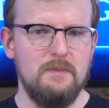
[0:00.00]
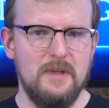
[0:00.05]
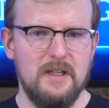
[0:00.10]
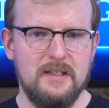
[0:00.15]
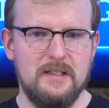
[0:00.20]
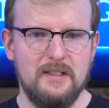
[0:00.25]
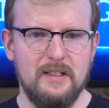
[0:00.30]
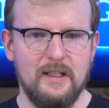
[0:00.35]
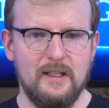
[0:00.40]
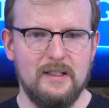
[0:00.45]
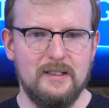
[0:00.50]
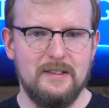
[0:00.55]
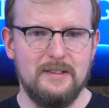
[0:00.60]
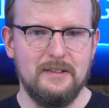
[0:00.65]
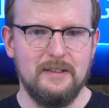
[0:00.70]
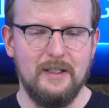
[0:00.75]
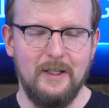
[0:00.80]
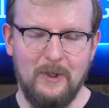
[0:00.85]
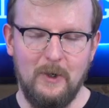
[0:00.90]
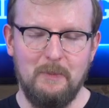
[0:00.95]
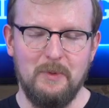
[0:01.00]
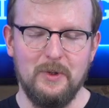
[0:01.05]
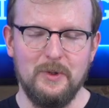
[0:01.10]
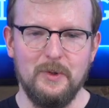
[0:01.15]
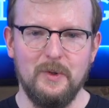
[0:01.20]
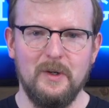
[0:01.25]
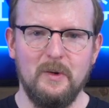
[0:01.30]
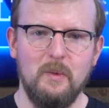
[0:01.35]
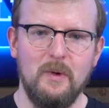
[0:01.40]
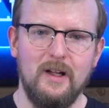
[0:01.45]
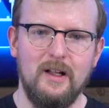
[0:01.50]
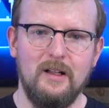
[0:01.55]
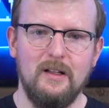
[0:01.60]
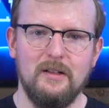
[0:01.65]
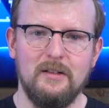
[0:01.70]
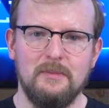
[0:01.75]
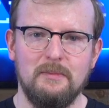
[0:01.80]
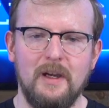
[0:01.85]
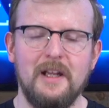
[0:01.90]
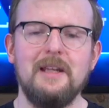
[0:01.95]
mystics. I hope you're doing
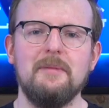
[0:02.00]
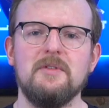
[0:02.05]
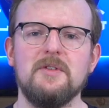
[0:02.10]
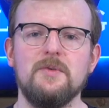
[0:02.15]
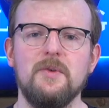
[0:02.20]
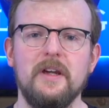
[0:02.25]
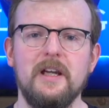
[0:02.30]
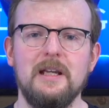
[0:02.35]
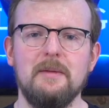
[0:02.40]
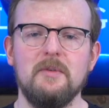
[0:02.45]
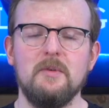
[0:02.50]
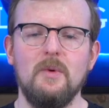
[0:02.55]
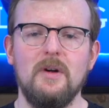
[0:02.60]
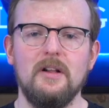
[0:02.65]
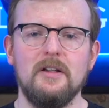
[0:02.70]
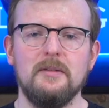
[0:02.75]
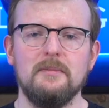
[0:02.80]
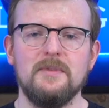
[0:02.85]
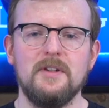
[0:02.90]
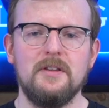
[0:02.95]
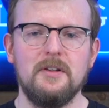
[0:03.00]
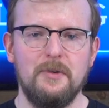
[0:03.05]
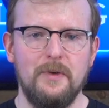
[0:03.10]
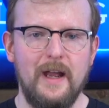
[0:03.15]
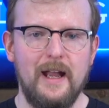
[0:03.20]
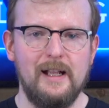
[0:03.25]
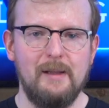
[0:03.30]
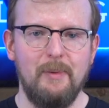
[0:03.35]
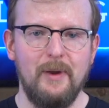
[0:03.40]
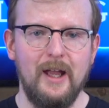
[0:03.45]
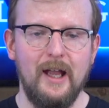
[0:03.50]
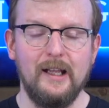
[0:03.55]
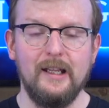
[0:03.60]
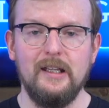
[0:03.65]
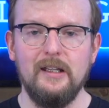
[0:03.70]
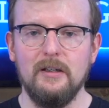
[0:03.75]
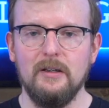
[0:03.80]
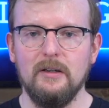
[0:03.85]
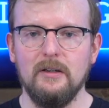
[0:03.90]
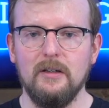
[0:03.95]
well. My name is Graham, and welcome to the Crack-a-Pack
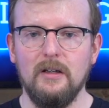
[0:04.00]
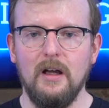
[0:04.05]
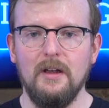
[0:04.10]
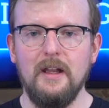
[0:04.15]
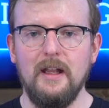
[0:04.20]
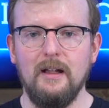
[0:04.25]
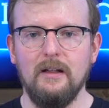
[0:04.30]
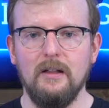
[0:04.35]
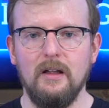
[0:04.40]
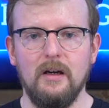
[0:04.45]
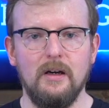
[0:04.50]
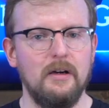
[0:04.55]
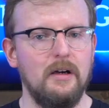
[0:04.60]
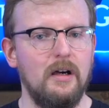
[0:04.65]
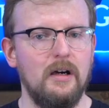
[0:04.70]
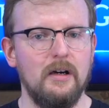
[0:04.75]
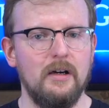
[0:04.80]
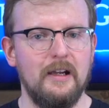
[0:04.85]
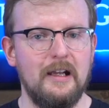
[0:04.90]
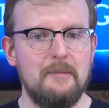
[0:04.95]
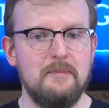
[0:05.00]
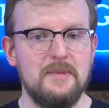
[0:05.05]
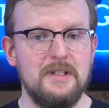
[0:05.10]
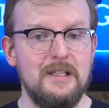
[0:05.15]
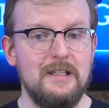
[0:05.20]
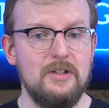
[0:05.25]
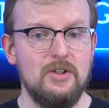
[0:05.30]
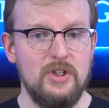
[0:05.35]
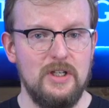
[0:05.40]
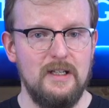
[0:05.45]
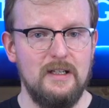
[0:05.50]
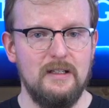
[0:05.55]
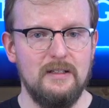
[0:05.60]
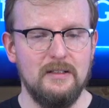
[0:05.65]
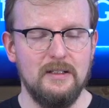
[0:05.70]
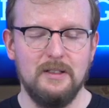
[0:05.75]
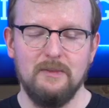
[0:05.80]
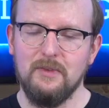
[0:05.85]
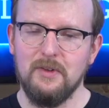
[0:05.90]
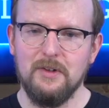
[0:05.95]
here on LRRMTG.
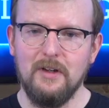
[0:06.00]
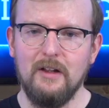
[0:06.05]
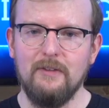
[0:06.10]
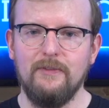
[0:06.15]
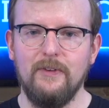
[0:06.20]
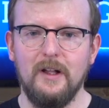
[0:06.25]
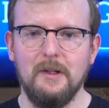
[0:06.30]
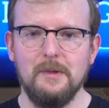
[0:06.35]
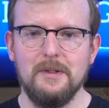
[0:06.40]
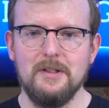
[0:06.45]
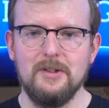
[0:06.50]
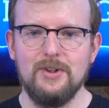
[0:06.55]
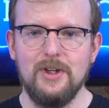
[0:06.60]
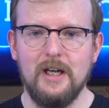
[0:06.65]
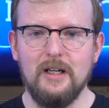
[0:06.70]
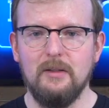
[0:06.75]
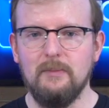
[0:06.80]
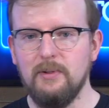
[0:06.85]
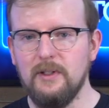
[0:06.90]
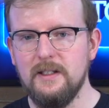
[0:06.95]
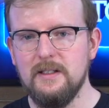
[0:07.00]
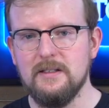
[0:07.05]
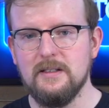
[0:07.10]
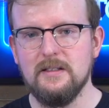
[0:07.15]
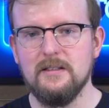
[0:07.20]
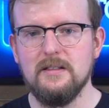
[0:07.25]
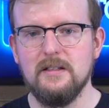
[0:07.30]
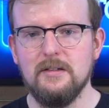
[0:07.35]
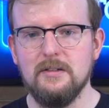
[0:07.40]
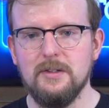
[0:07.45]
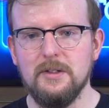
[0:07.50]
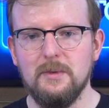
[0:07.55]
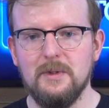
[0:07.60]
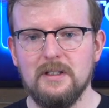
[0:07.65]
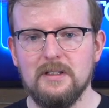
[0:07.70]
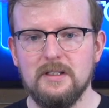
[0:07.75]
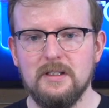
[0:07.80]
And if you're not following the channel, please consider doing